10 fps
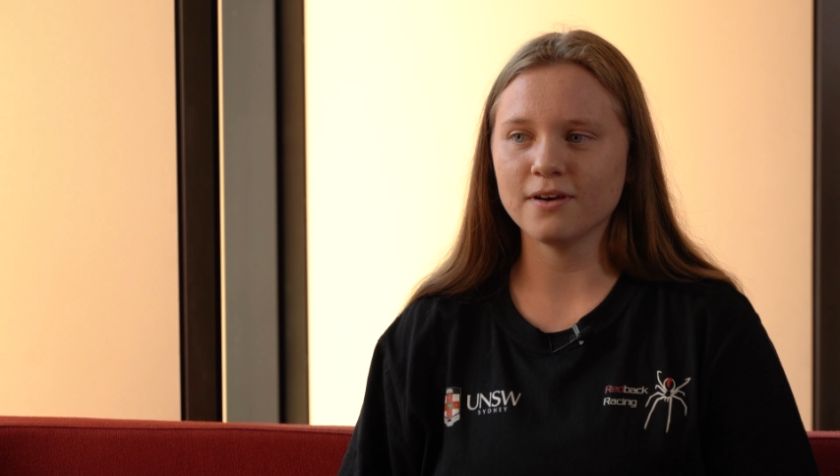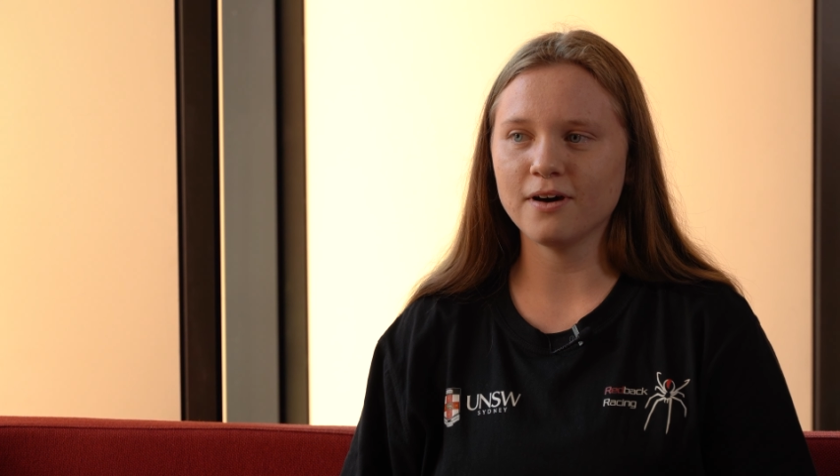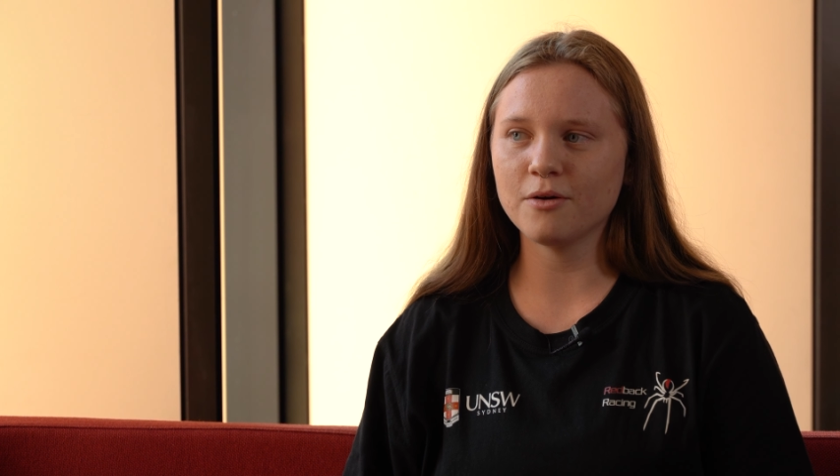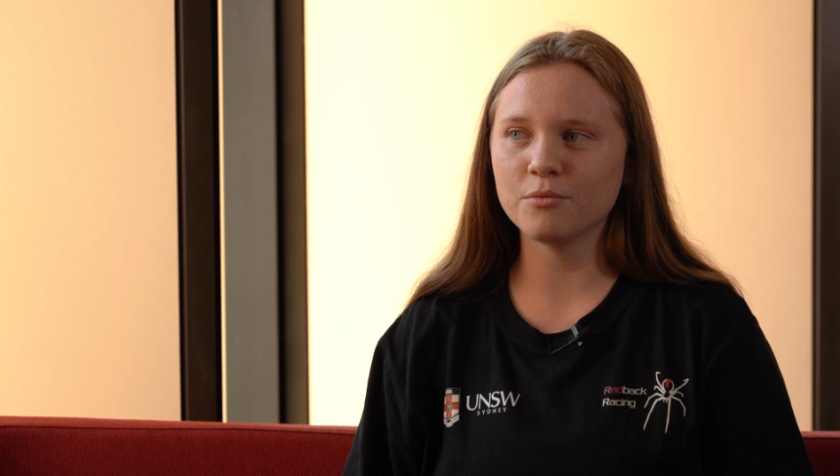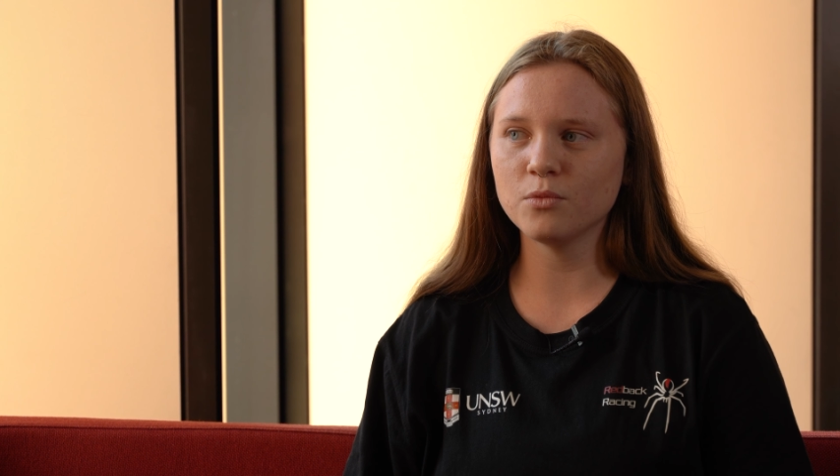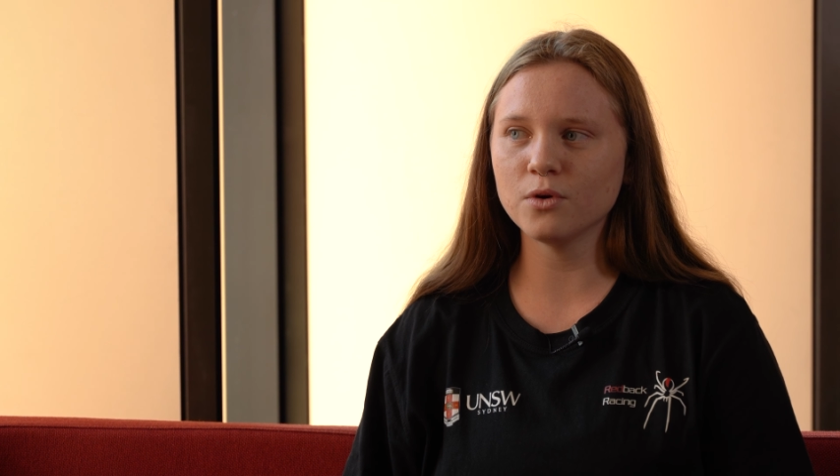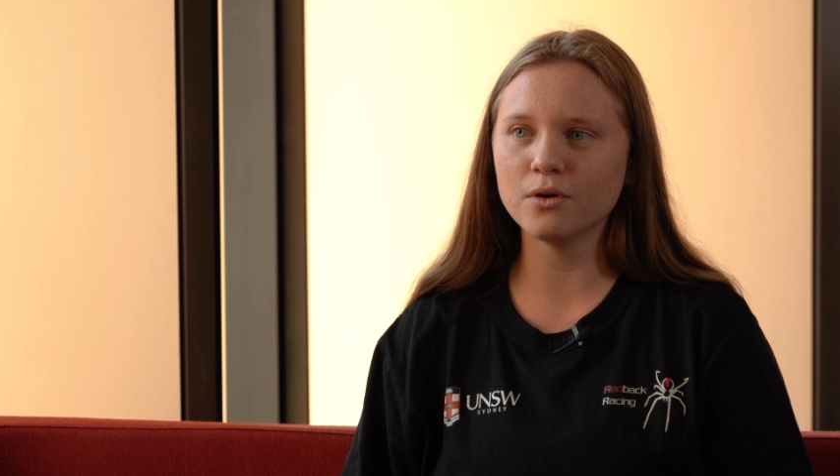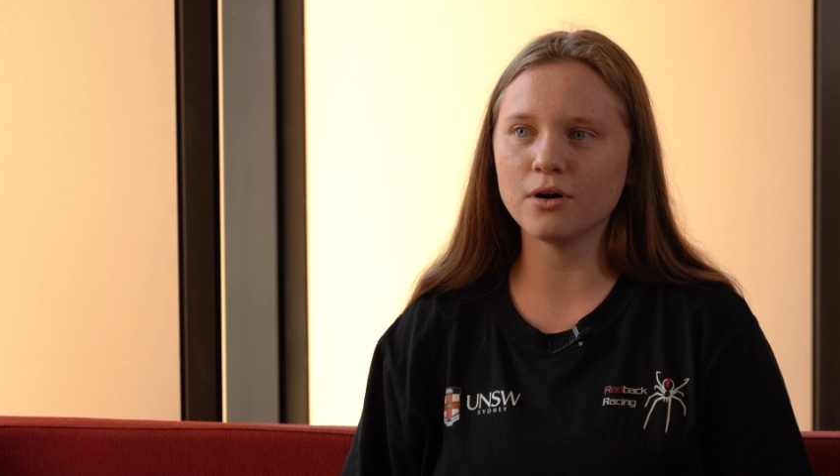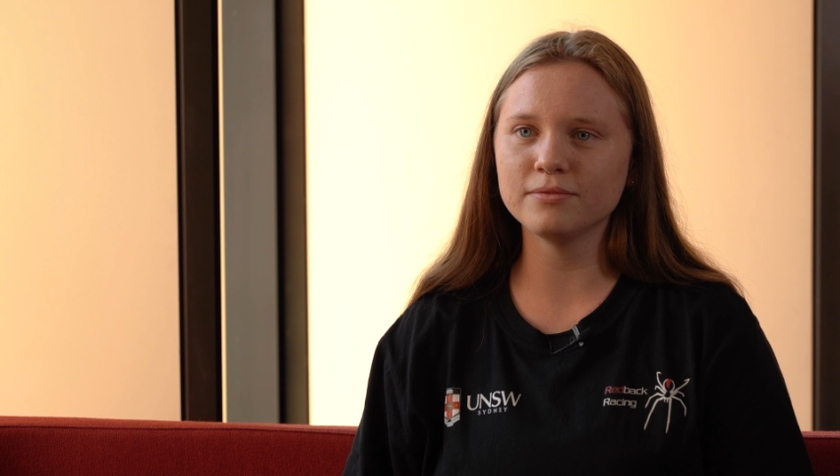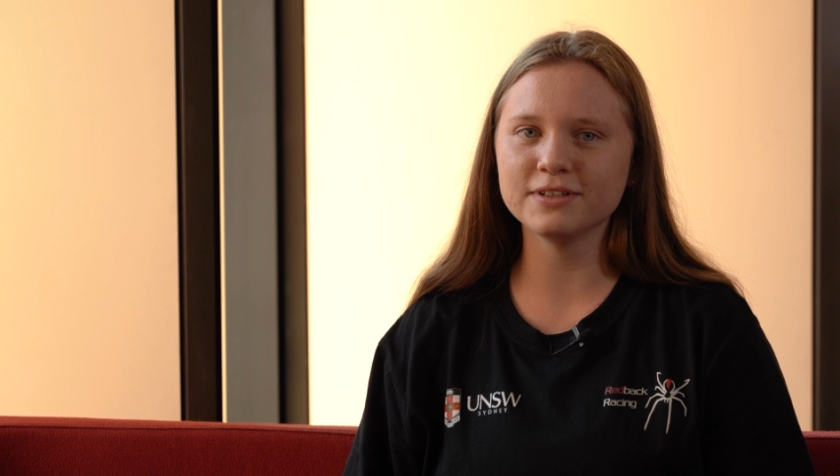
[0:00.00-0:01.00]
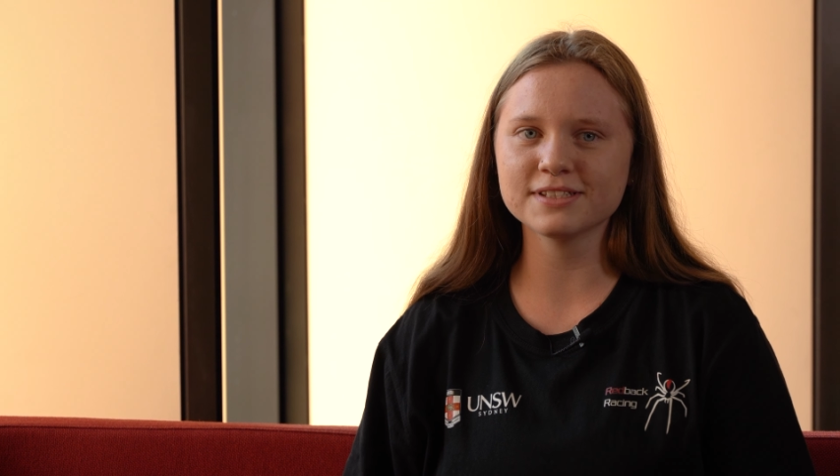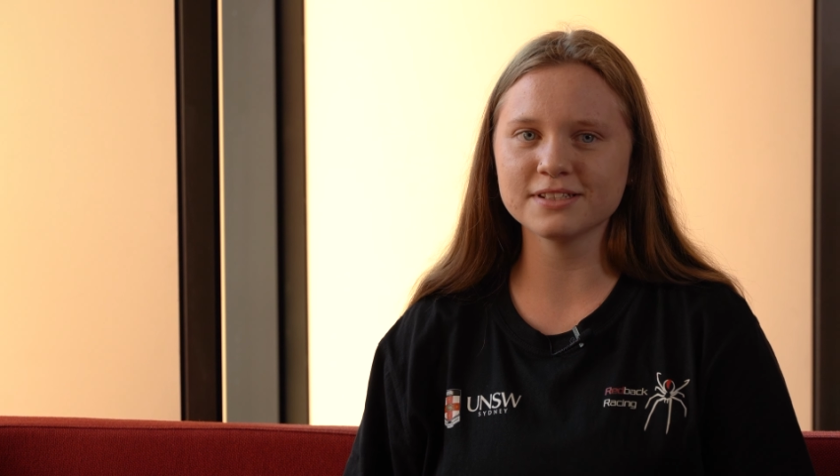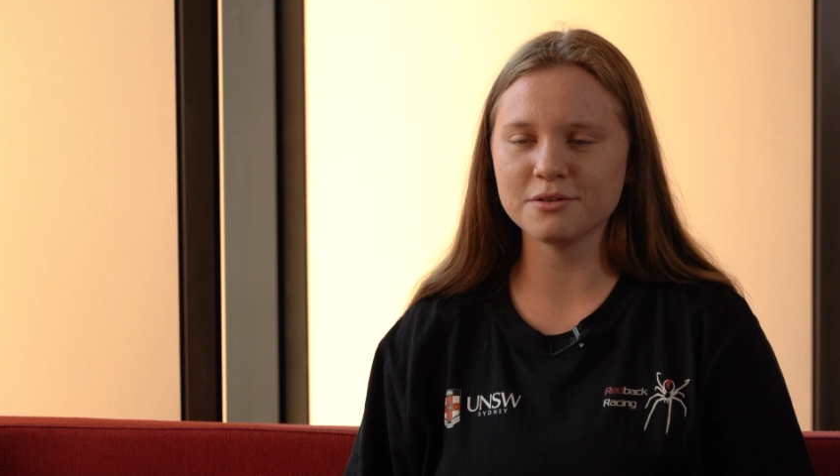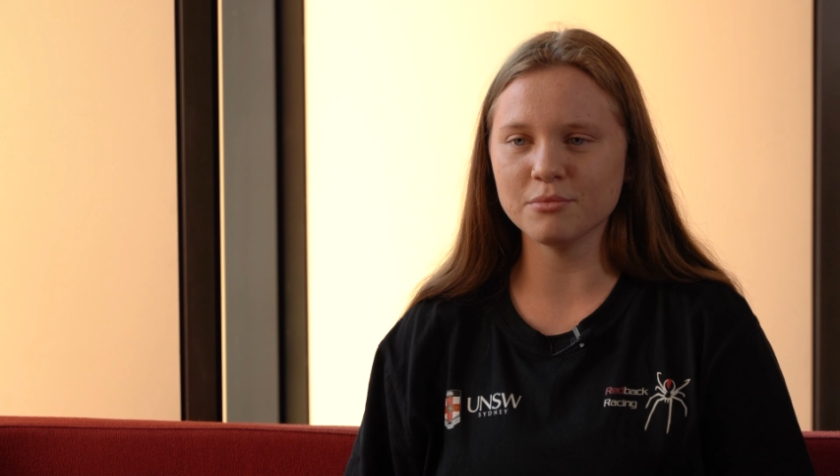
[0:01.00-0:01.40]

Well, obviously